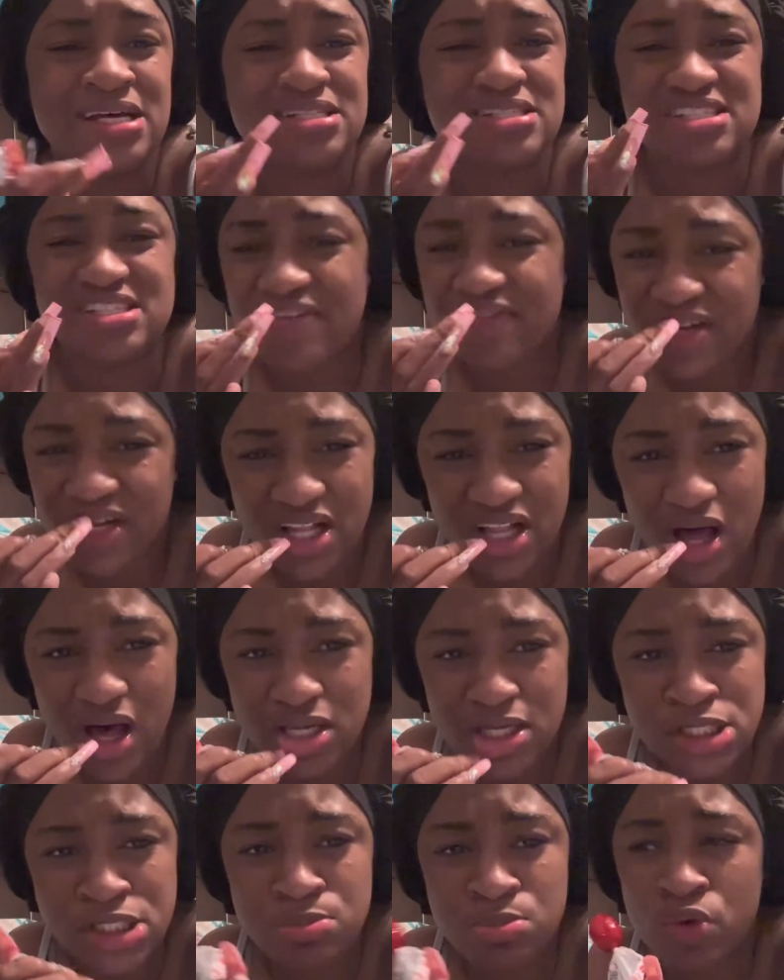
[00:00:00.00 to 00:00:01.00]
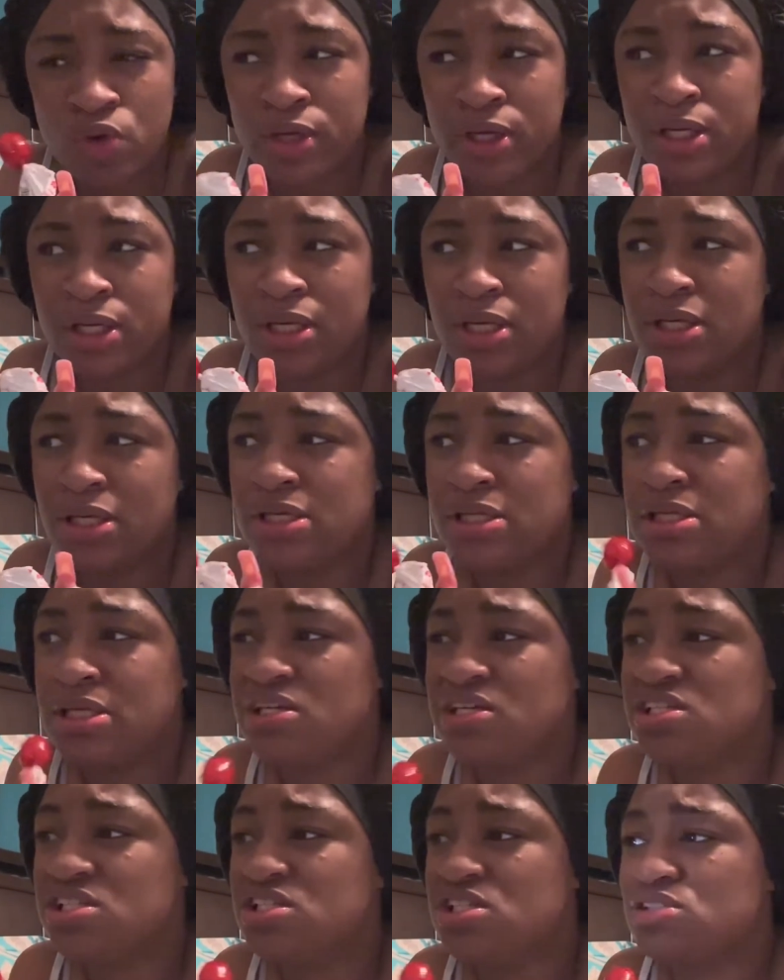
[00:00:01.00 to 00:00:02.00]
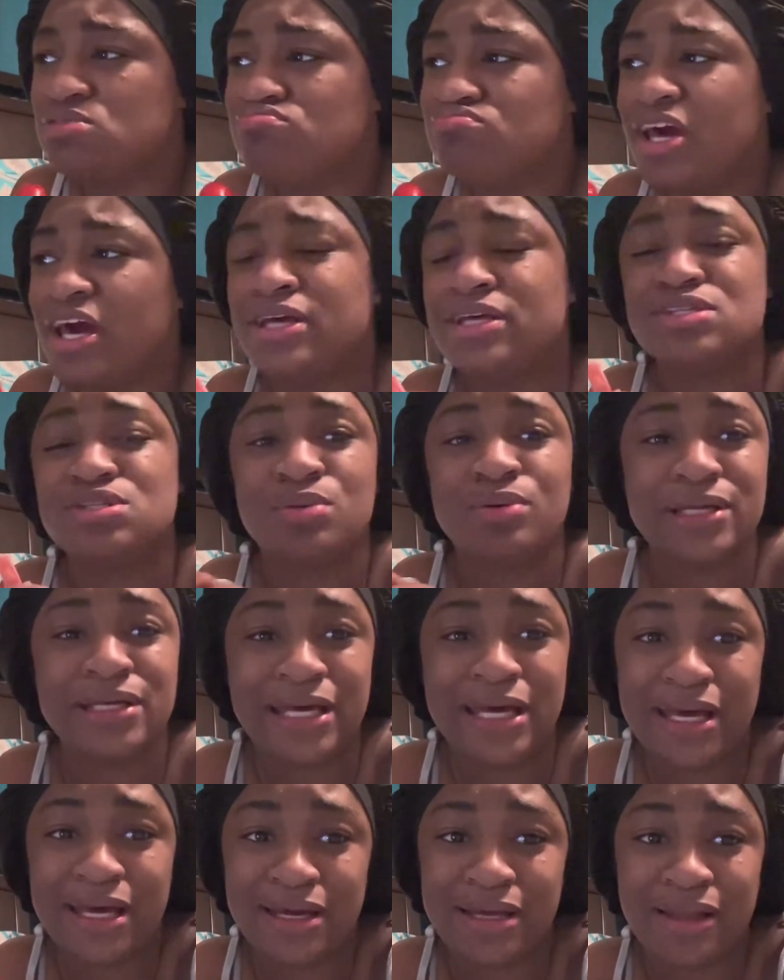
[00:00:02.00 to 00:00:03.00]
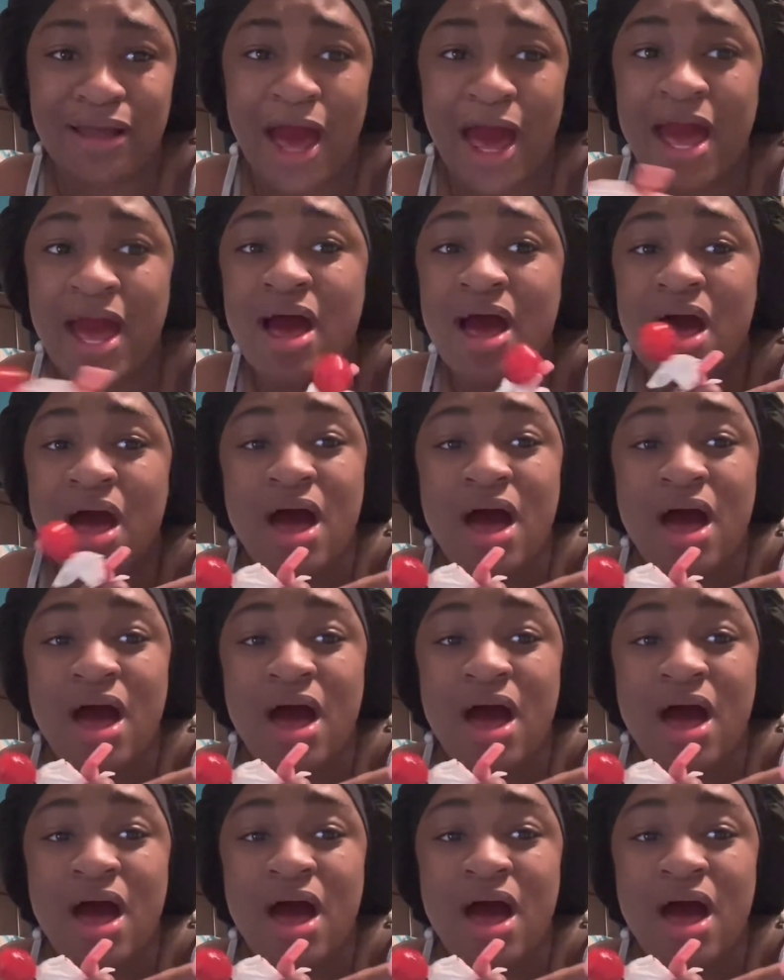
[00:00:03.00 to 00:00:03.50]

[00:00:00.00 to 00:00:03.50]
7 o'clock this morning. It is 8.28 at night.